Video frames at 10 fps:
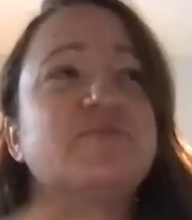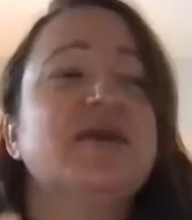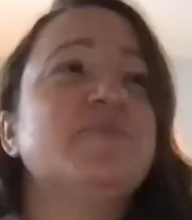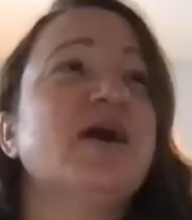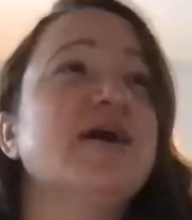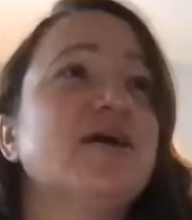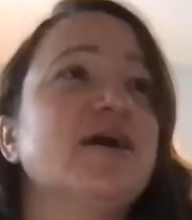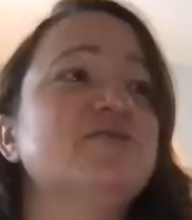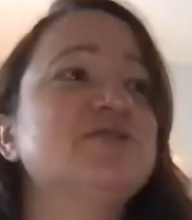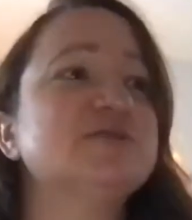me but i
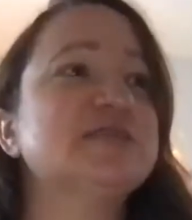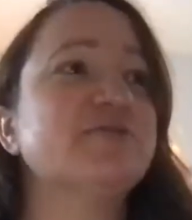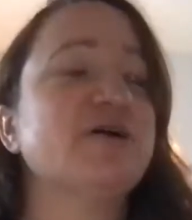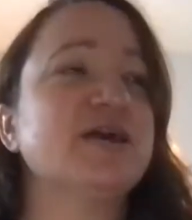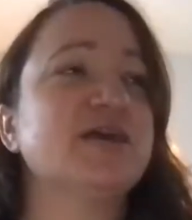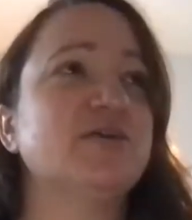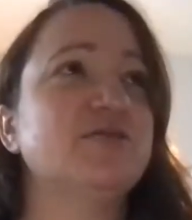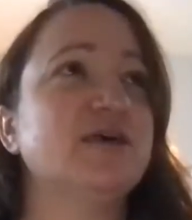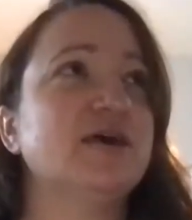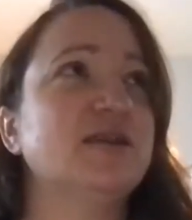i would also
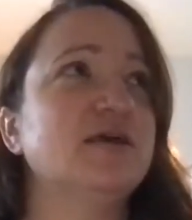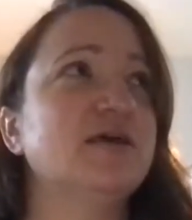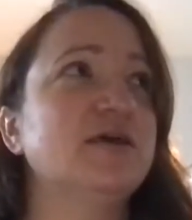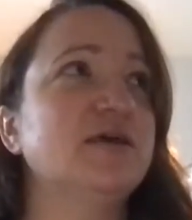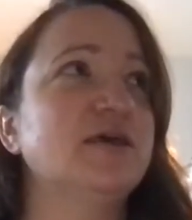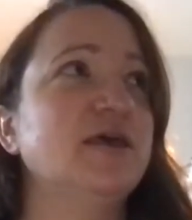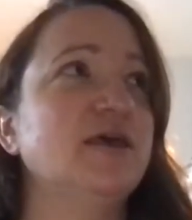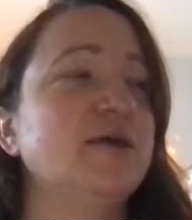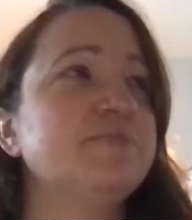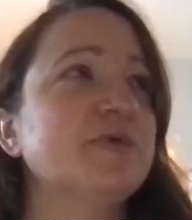argue that
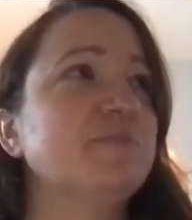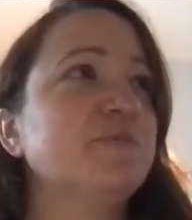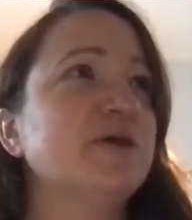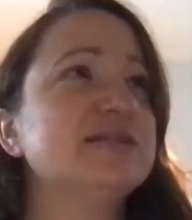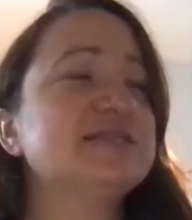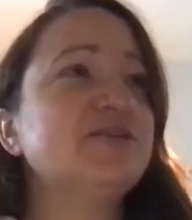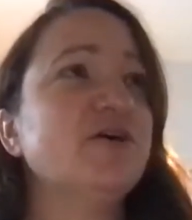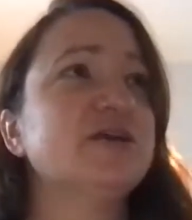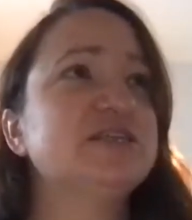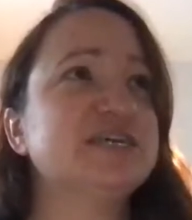it's
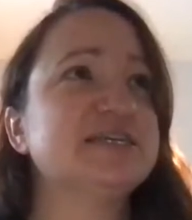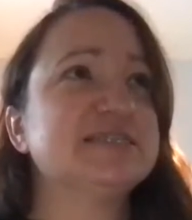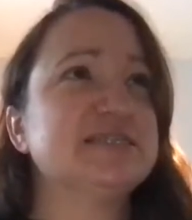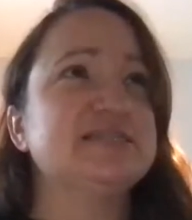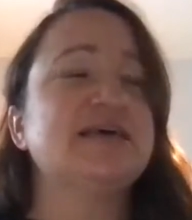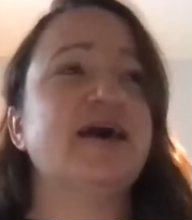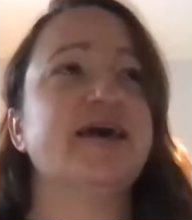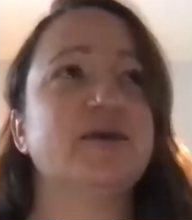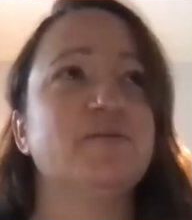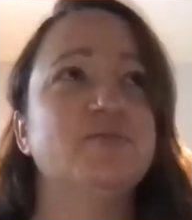not just the
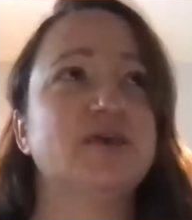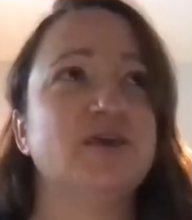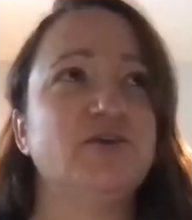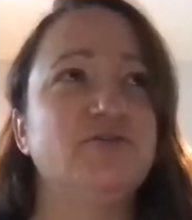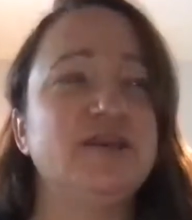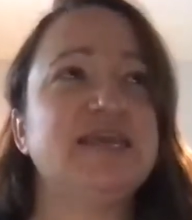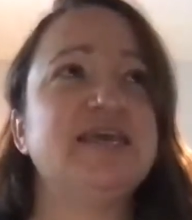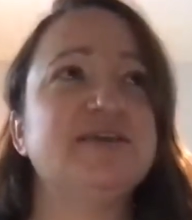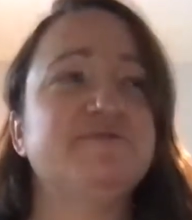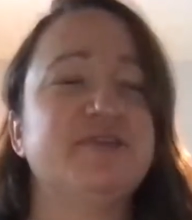time that you
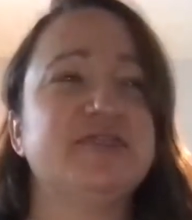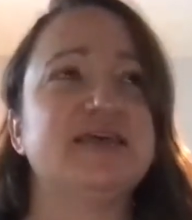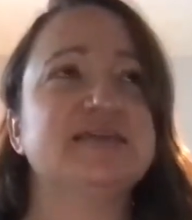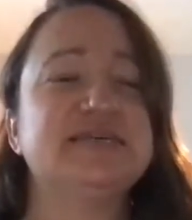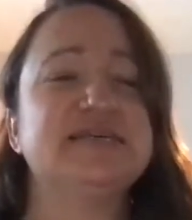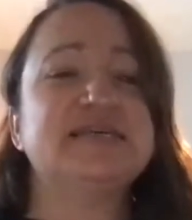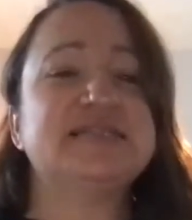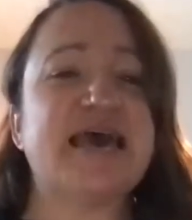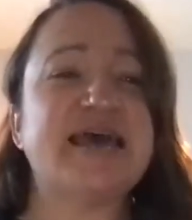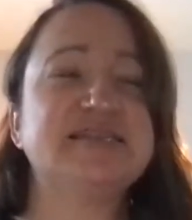need for things it,
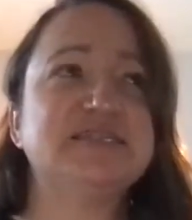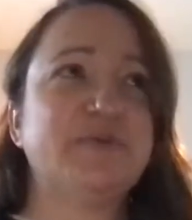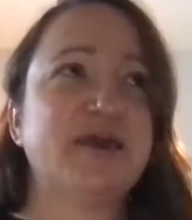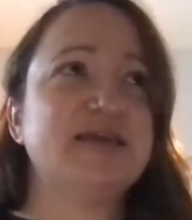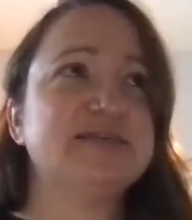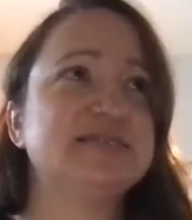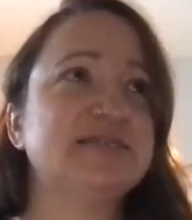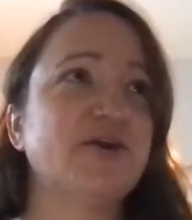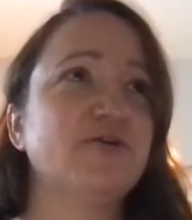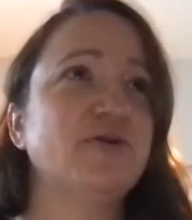it's headspace
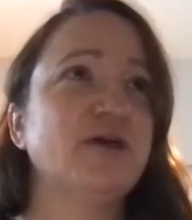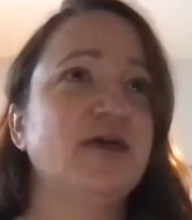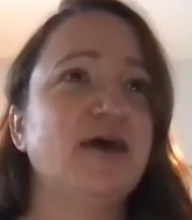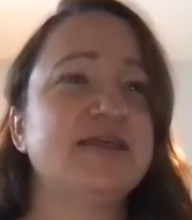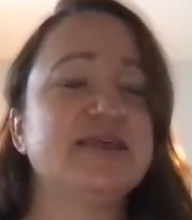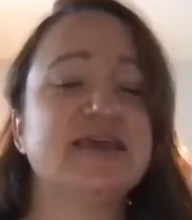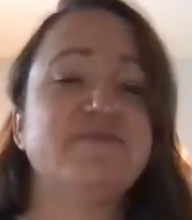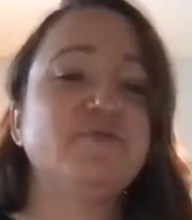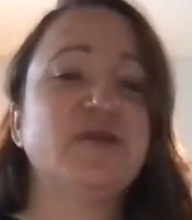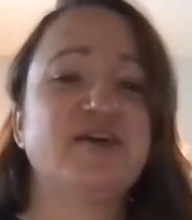so i mm. think hmm.
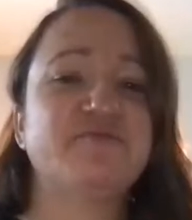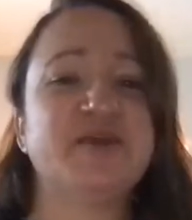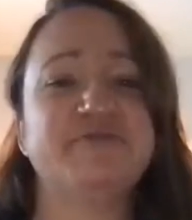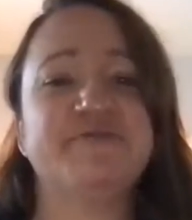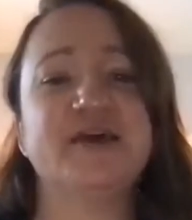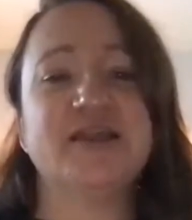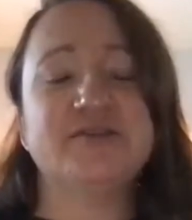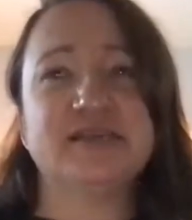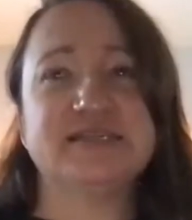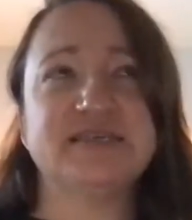even i've been
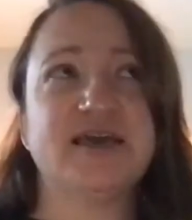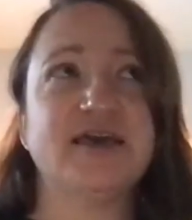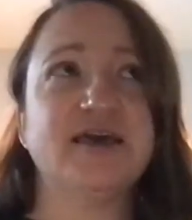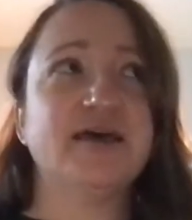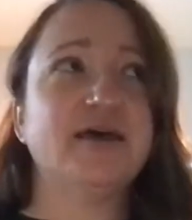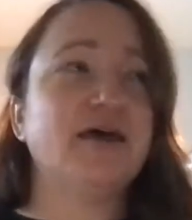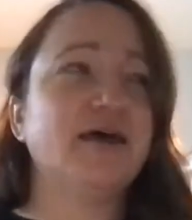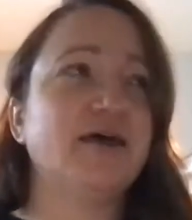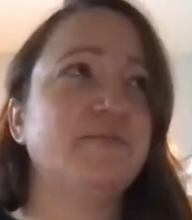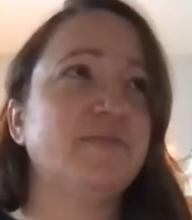furloughed this year
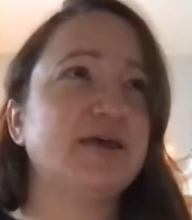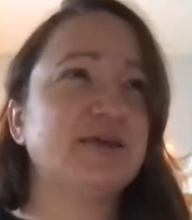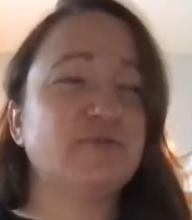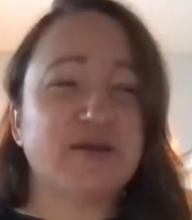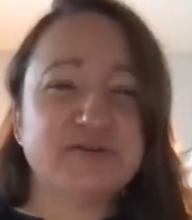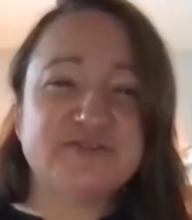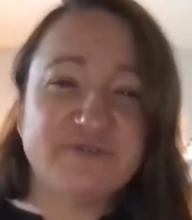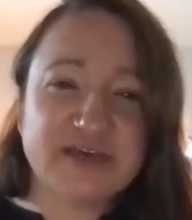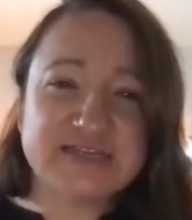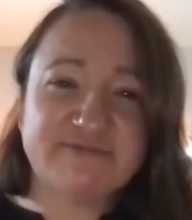um, mm. i think
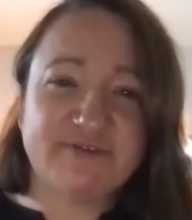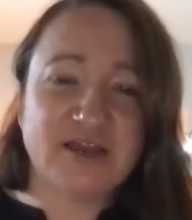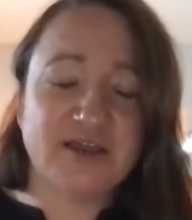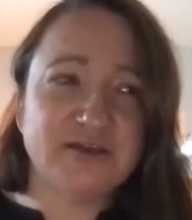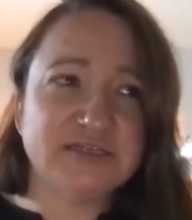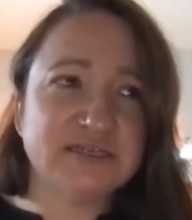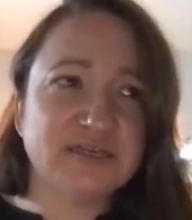first furloughed